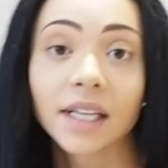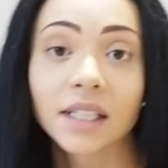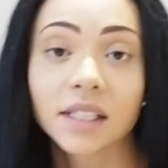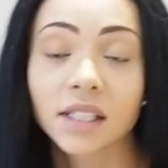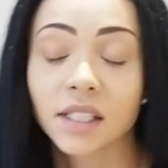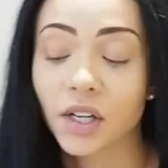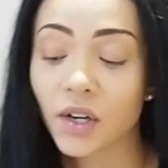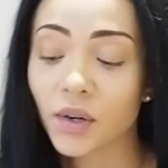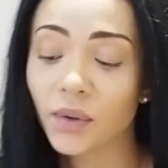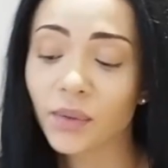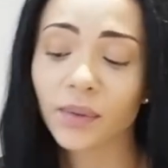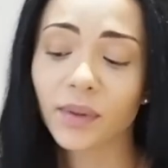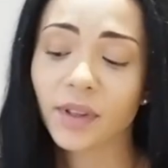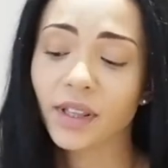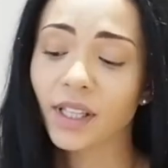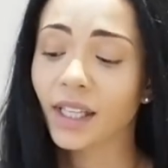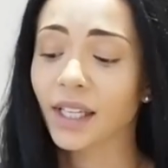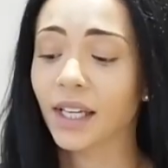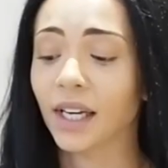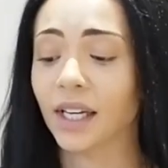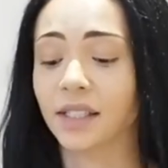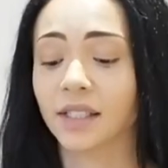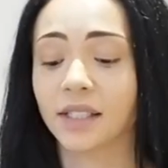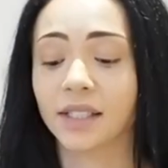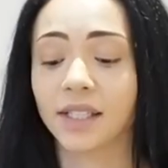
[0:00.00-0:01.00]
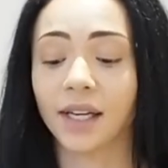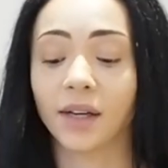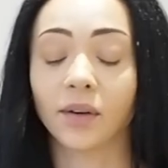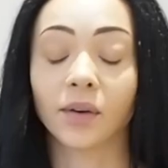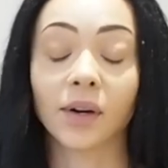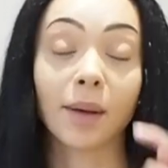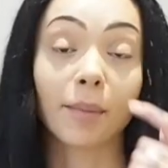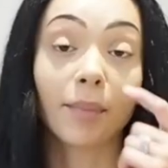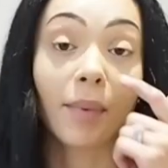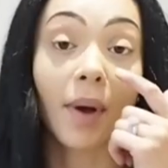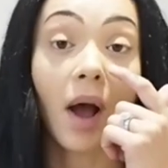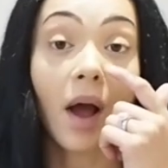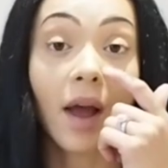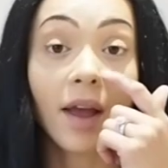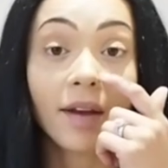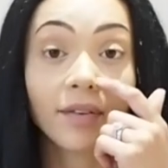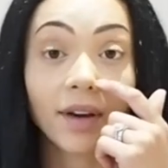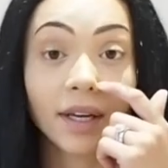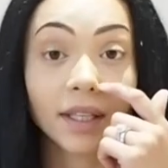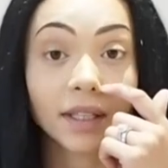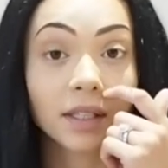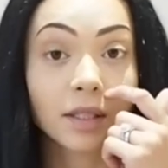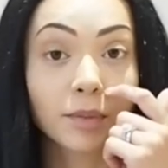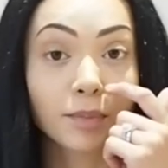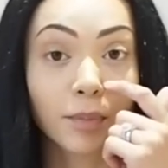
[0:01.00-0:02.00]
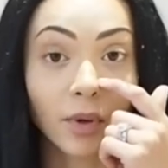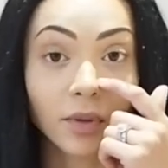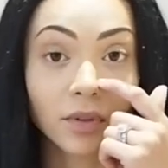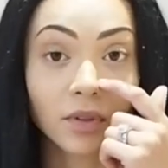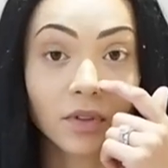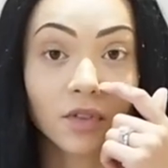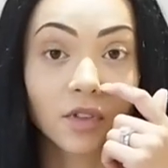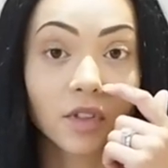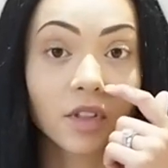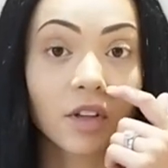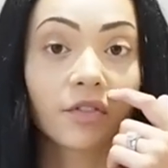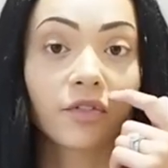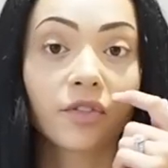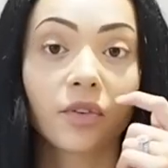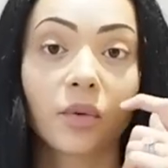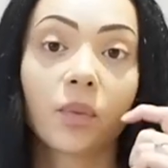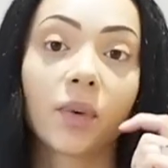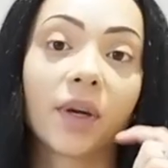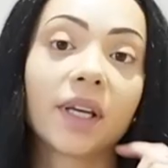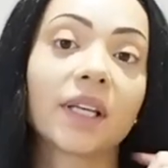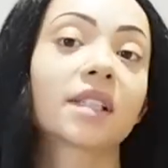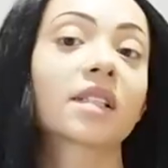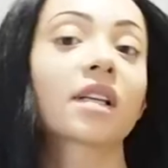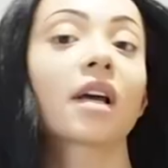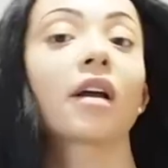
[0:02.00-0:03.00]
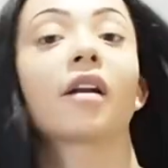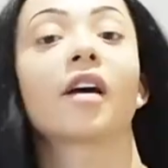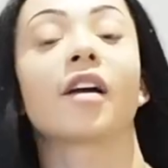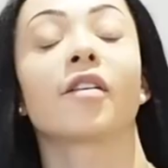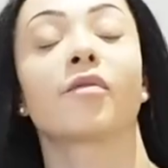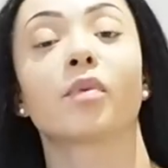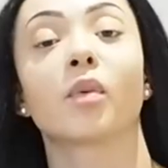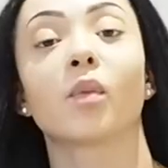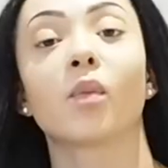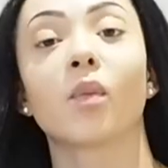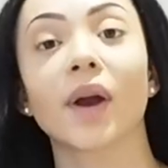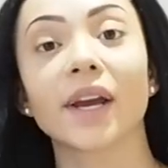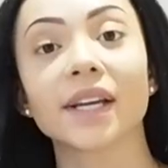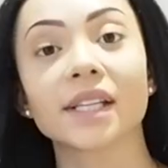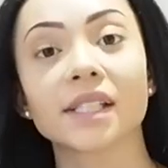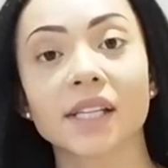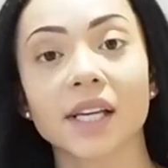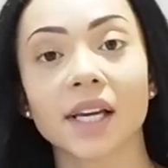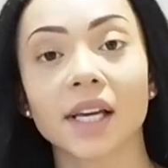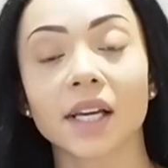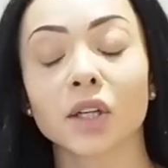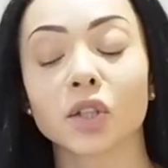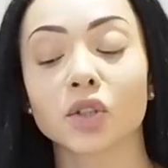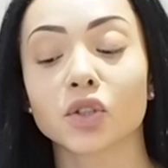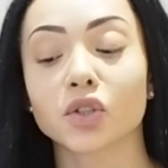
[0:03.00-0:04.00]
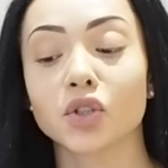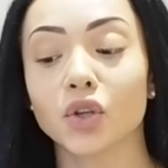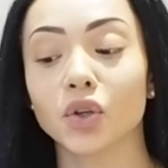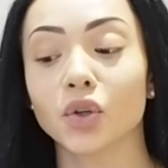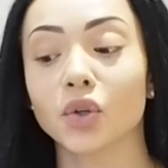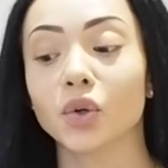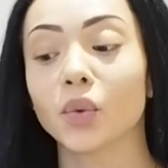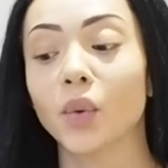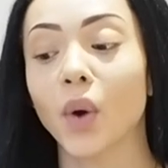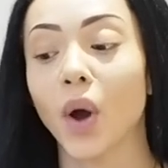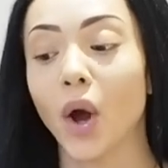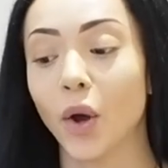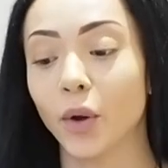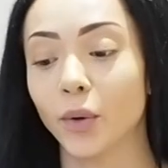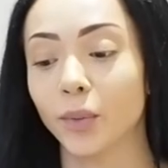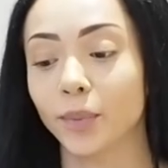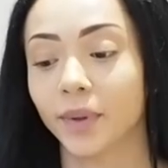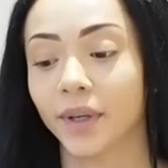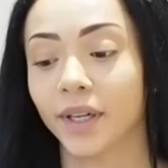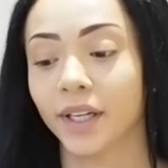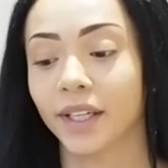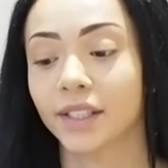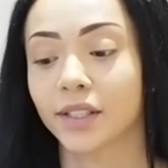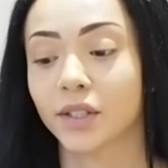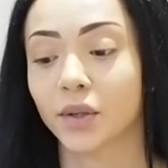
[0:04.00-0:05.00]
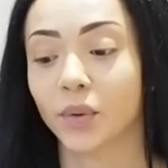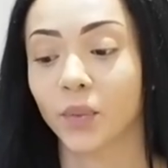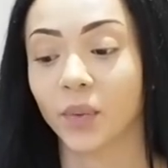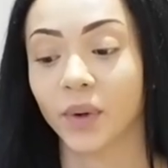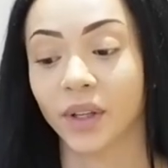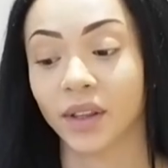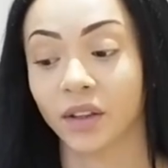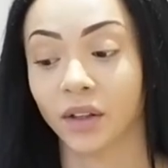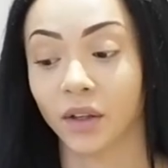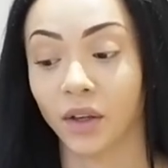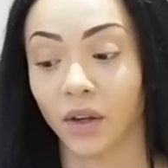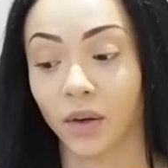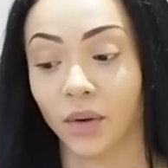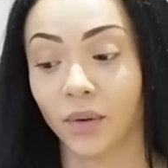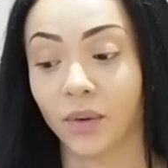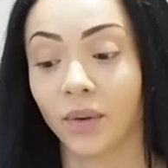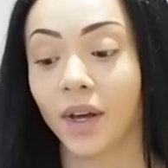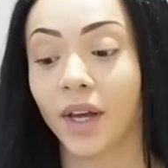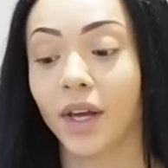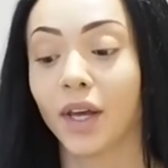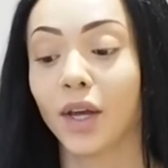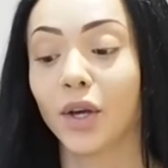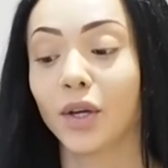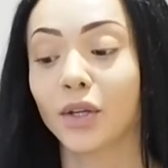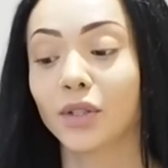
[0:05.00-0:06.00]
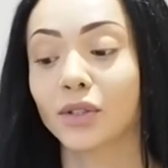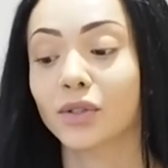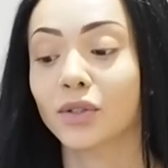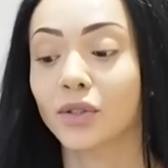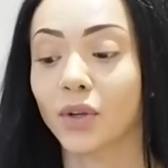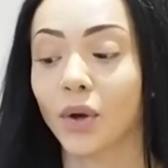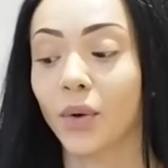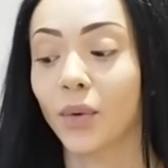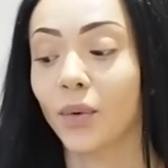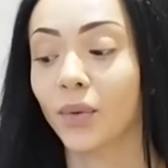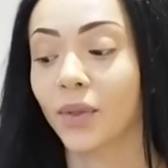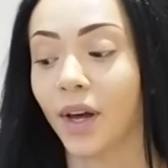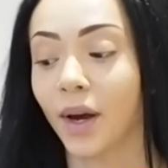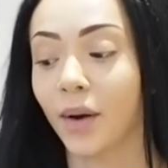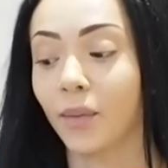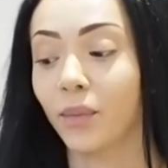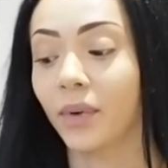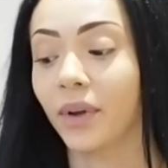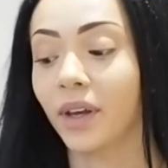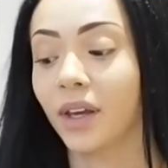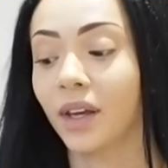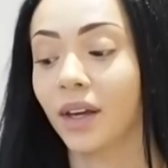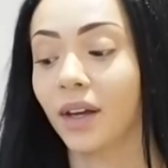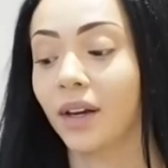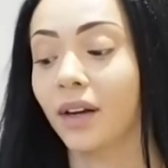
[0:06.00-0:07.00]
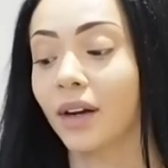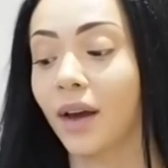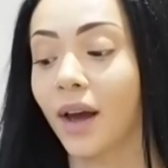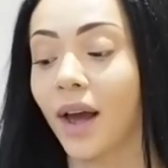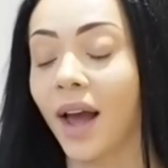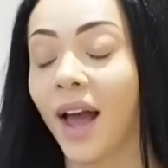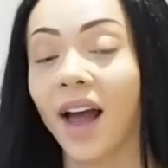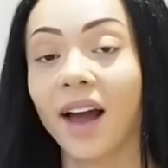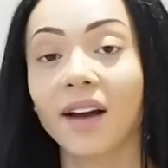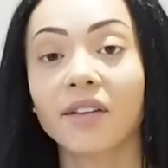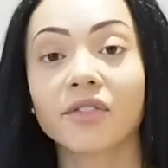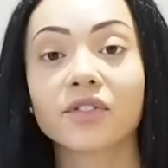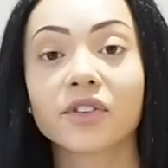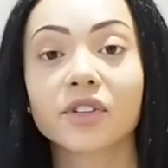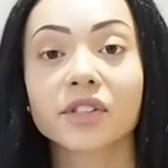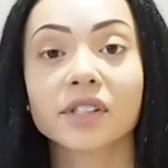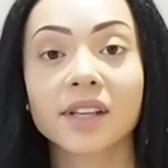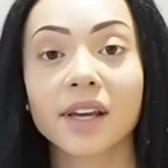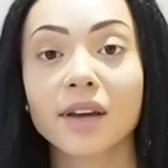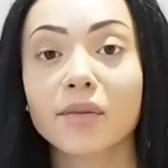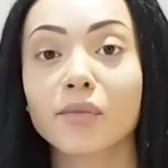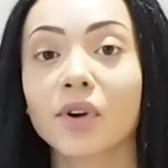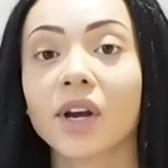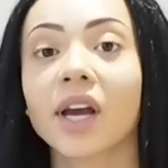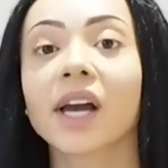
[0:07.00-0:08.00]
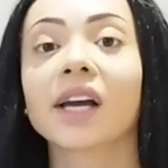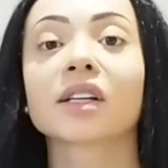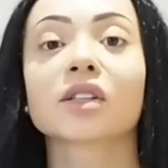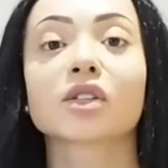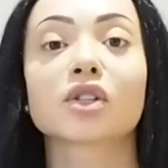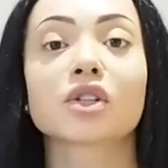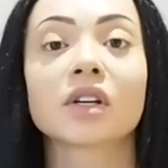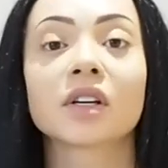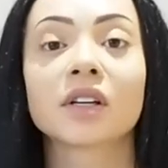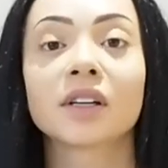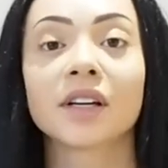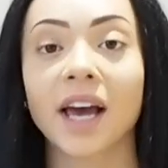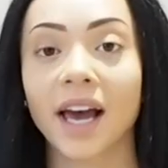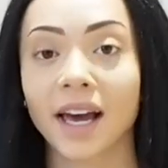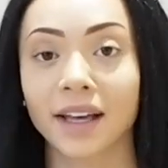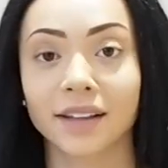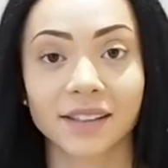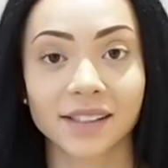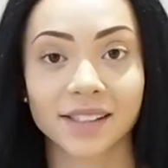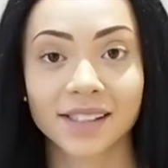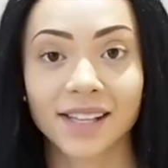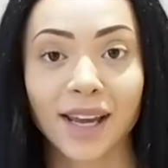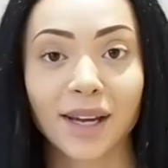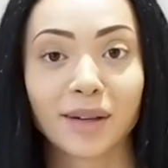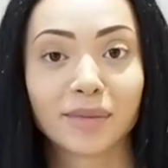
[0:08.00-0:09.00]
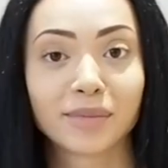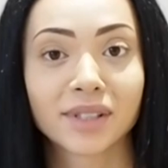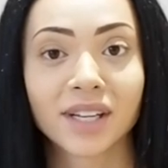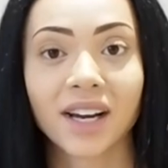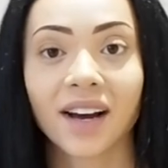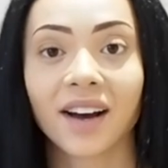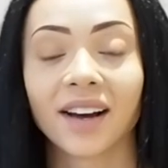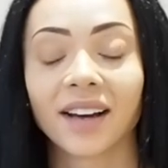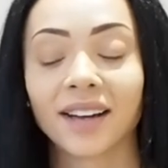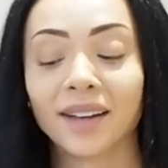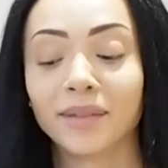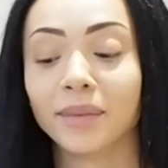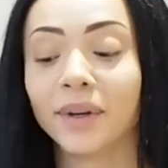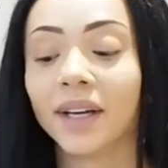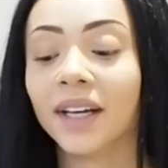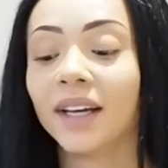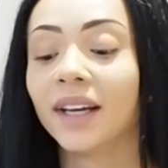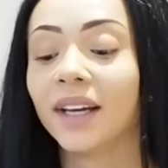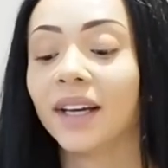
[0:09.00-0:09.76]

Don't think it has a date on it, but I have had this box of stuff for weeks and I've been waiting to open it with you so that we can have the same reaction at the same time.